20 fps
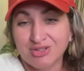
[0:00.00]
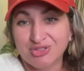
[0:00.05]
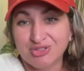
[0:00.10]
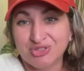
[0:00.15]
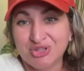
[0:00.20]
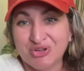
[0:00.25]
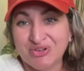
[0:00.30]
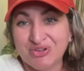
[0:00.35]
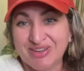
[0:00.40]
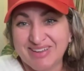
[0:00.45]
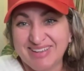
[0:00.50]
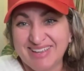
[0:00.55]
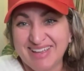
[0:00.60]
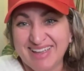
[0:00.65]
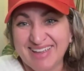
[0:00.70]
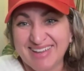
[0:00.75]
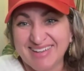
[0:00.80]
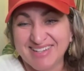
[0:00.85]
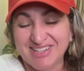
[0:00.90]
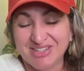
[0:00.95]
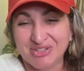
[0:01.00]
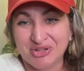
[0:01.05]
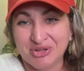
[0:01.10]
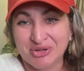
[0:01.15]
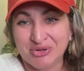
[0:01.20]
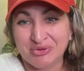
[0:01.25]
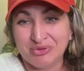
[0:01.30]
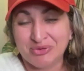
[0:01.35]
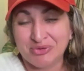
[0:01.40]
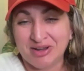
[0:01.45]
So again, you
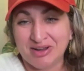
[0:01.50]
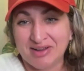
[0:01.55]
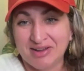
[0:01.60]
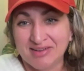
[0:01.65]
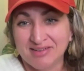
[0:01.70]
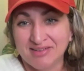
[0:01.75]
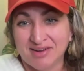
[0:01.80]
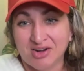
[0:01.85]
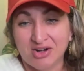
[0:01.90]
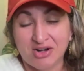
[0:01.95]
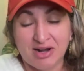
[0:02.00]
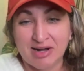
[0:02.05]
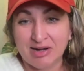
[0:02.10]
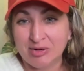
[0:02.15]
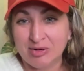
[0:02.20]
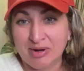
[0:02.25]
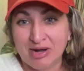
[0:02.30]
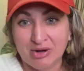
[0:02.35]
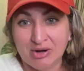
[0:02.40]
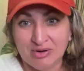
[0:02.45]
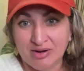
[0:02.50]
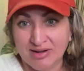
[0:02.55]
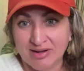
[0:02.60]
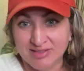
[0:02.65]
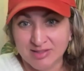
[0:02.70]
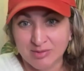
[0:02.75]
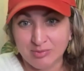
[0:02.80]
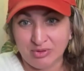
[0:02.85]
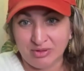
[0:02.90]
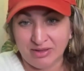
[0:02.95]
know, uh, our higher power
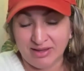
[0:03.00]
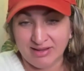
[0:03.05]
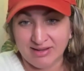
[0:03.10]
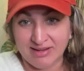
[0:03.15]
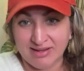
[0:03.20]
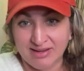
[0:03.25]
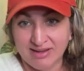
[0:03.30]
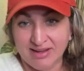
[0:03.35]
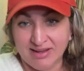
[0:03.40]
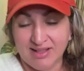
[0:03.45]
has a plan